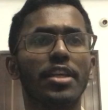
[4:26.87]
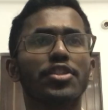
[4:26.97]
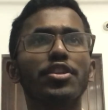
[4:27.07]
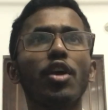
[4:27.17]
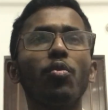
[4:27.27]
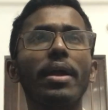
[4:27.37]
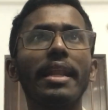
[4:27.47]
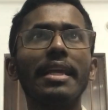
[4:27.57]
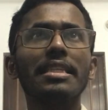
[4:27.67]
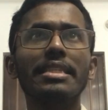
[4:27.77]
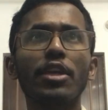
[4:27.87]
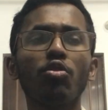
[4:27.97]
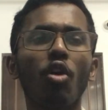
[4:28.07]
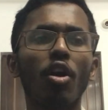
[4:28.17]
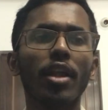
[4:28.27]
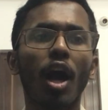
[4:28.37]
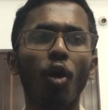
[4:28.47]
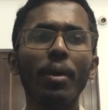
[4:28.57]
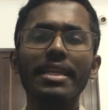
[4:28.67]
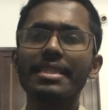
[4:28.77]
So now when I say you on
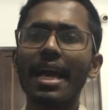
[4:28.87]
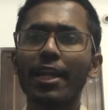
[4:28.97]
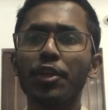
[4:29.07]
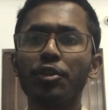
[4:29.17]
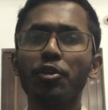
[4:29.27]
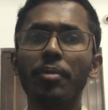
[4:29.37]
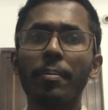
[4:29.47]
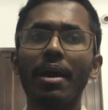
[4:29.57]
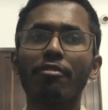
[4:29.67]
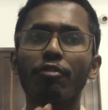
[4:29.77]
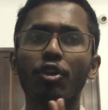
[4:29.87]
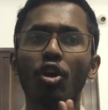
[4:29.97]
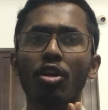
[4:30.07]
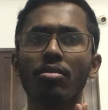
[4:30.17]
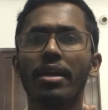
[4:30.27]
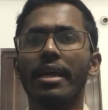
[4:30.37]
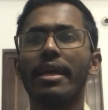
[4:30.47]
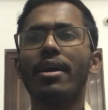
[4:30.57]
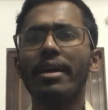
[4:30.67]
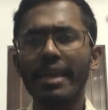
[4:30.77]
how exactly you need to prepare for your
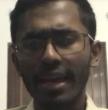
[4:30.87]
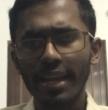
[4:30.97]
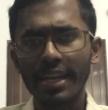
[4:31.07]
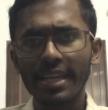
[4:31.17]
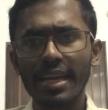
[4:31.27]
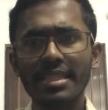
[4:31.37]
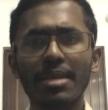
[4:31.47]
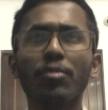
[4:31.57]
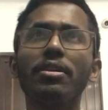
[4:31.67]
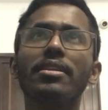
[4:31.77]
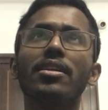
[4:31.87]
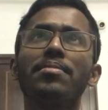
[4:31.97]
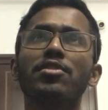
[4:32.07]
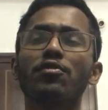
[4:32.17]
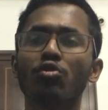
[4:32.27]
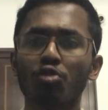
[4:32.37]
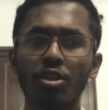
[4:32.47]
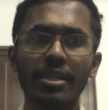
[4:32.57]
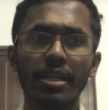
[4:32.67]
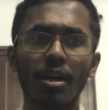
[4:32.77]
AIAT ka exam, in terms of
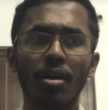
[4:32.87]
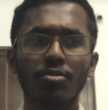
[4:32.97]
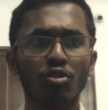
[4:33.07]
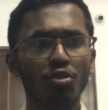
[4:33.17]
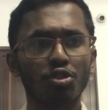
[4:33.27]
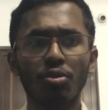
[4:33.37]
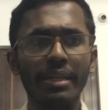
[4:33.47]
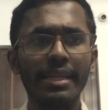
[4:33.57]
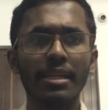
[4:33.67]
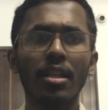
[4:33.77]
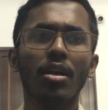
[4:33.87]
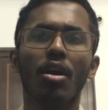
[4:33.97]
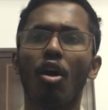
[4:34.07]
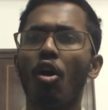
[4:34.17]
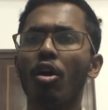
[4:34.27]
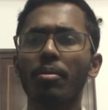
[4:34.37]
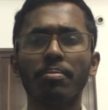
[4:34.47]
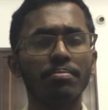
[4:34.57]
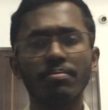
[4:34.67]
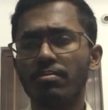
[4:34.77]
socio-legal, or
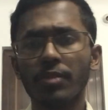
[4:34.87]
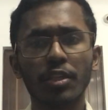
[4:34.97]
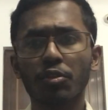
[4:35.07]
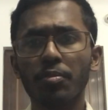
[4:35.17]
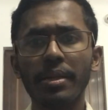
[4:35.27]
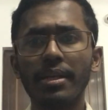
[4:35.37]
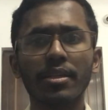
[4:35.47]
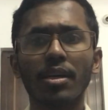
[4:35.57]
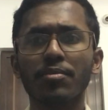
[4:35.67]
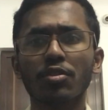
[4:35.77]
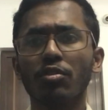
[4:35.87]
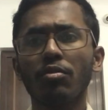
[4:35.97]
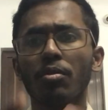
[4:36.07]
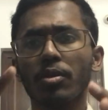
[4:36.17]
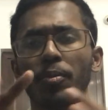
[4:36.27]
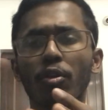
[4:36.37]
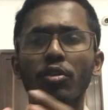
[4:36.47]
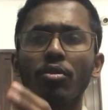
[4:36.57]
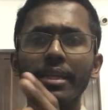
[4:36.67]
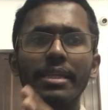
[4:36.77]
it could be in terms of the
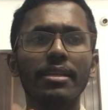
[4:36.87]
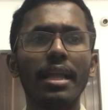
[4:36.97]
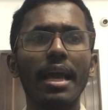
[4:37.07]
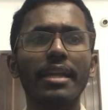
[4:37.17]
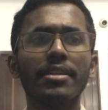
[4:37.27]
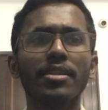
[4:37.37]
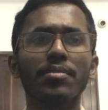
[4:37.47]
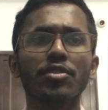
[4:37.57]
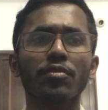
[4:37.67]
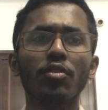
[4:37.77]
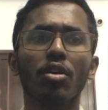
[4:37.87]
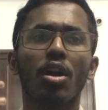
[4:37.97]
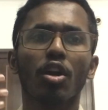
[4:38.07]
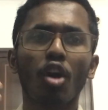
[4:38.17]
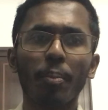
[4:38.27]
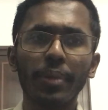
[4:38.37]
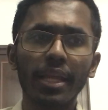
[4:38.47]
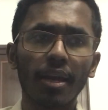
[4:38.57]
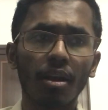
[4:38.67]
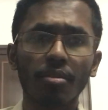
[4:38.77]
politico-legal, and in terms
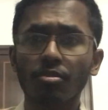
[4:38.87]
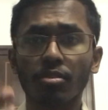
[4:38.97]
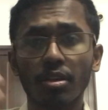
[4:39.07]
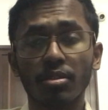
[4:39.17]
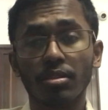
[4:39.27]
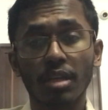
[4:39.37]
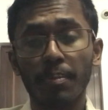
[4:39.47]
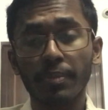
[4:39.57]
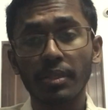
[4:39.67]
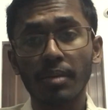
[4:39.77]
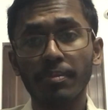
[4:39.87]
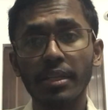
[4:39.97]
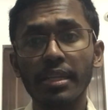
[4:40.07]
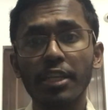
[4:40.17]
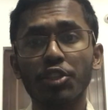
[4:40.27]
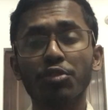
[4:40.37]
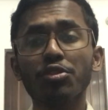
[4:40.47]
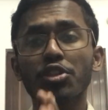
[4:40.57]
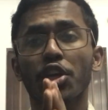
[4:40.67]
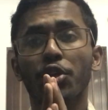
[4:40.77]
of contemporary
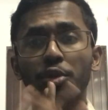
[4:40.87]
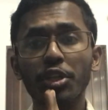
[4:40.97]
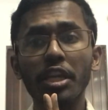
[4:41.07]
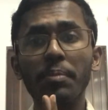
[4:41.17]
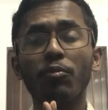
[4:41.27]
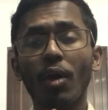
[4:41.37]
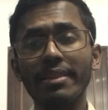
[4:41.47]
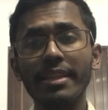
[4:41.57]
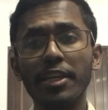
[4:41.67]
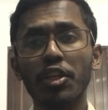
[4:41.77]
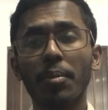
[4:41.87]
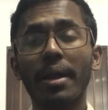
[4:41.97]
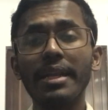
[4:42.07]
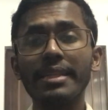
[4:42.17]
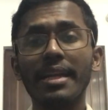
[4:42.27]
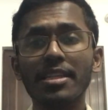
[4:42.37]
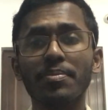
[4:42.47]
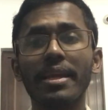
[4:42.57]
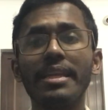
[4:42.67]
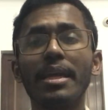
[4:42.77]
issues, you need to keep one thing in your mind, that is
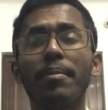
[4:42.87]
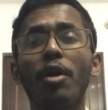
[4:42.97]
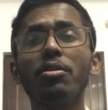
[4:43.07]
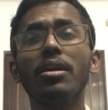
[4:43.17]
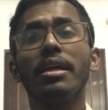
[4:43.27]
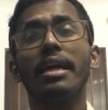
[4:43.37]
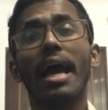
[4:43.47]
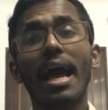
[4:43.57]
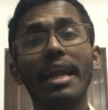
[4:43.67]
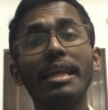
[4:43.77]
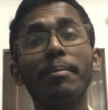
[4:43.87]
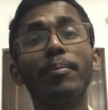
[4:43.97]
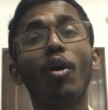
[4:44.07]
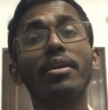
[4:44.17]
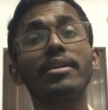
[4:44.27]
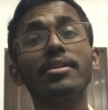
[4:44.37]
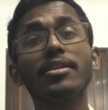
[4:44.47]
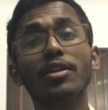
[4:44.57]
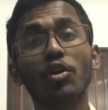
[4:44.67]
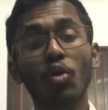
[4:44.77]
mainly about an
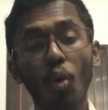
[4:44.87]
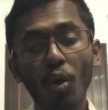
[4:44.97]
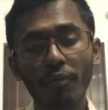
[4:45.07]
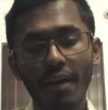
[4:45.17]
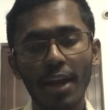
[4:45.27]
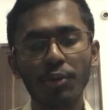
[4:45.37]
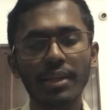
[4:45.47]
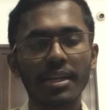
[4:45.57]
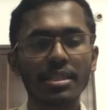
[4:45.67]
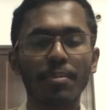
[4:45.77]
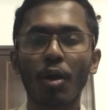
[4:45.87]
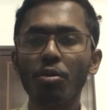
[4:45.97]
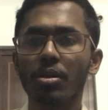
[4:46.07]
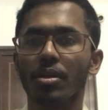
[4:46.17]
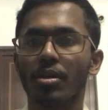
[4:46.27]
important core value, that is about